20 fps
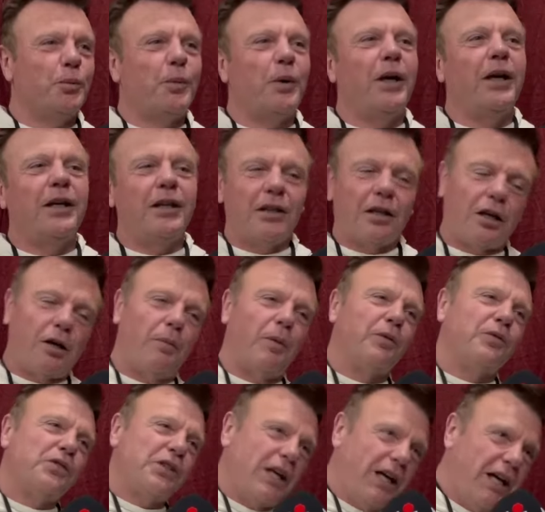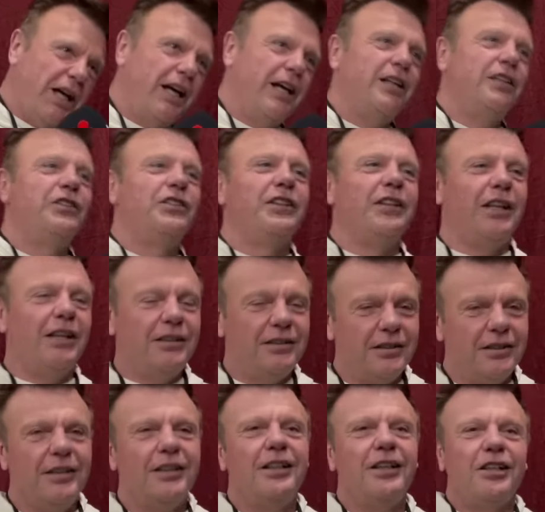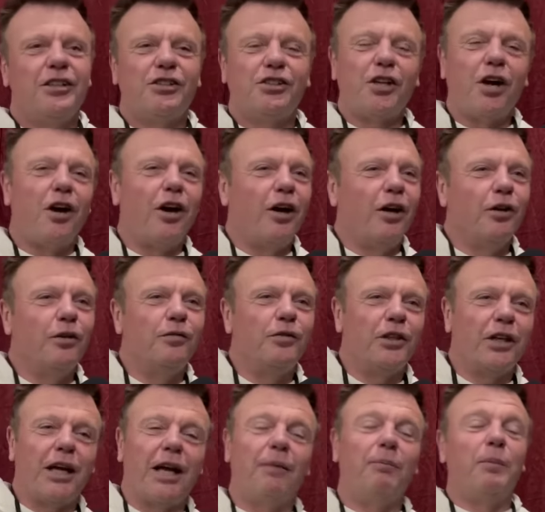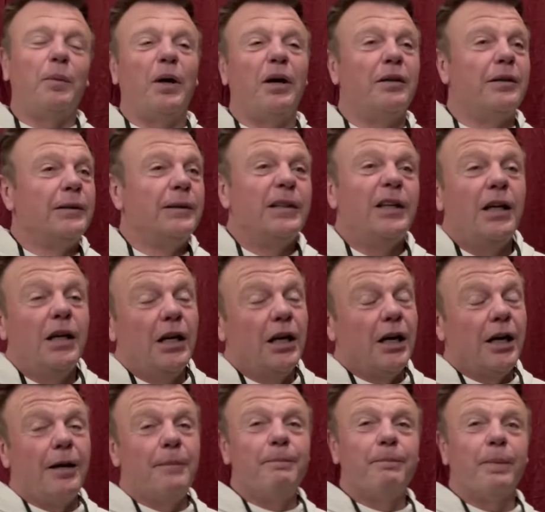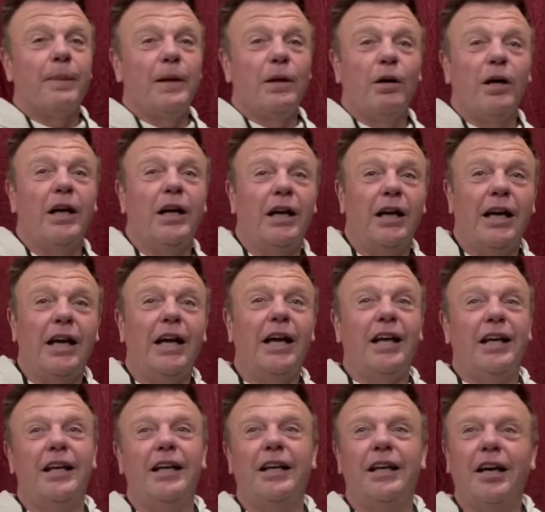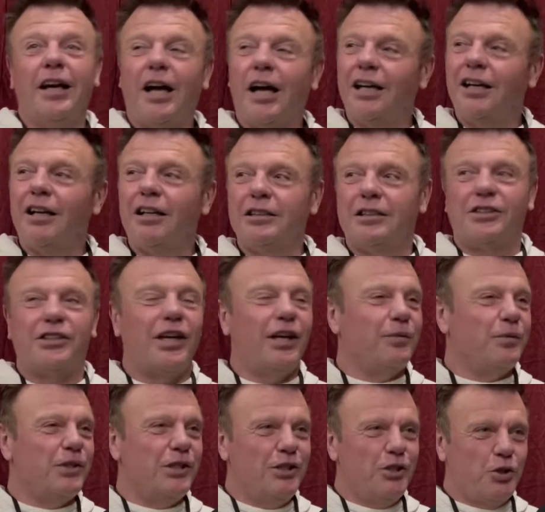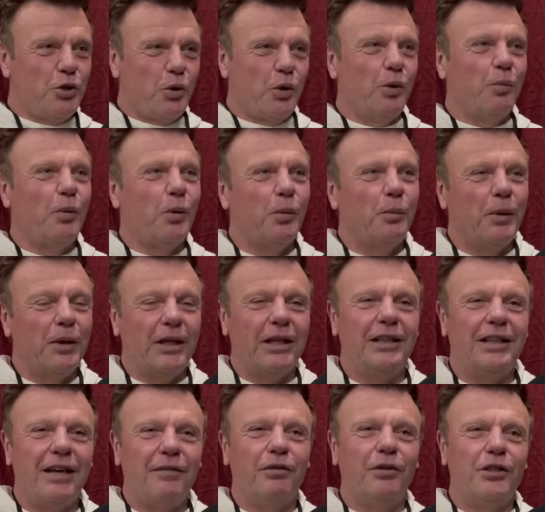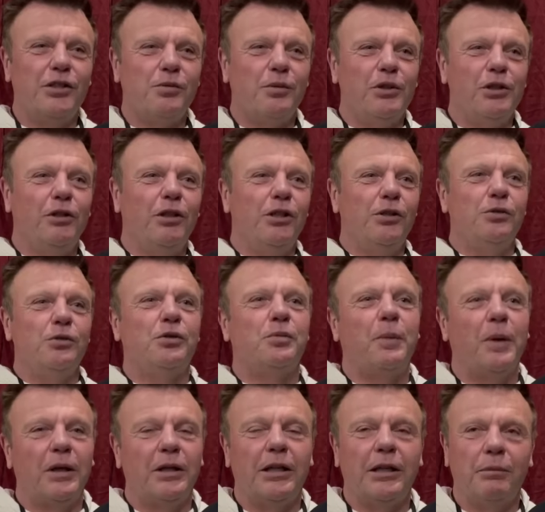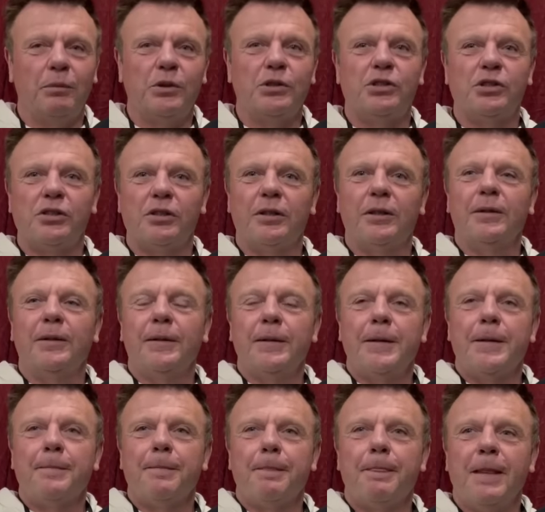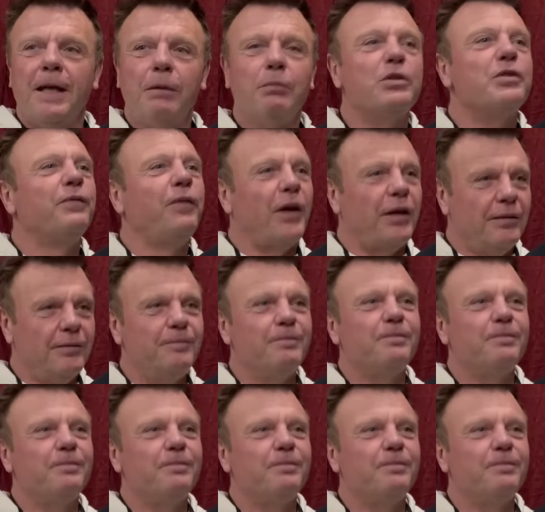break, and I come off stage, and then start over again. But I'd like to say it was enjoyable, but it never is when you lose. But it was fun.